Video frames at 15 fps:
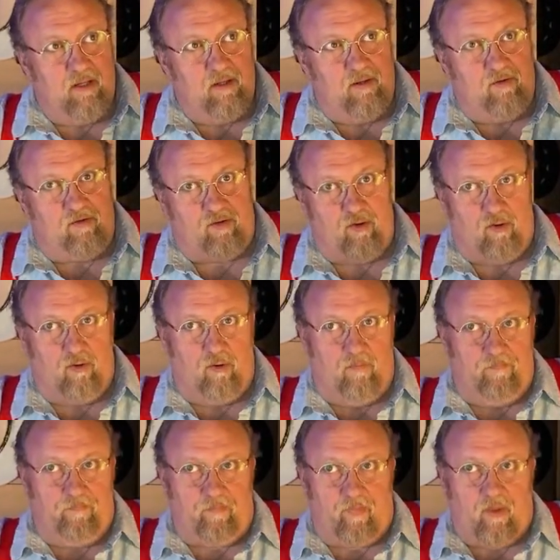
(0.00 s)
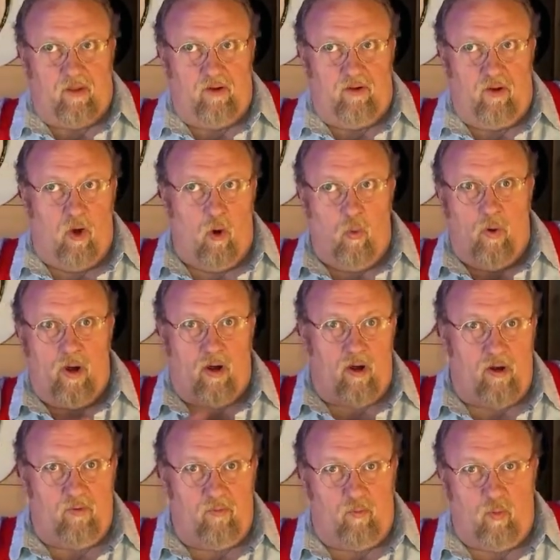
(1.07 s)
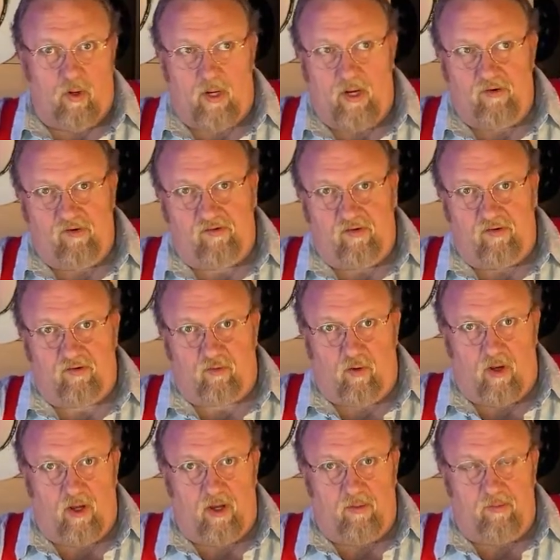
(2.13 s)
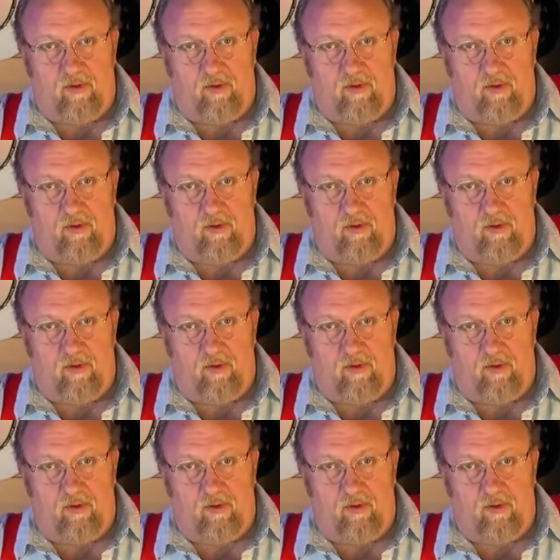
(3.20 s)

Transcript: So nowhere in what I just described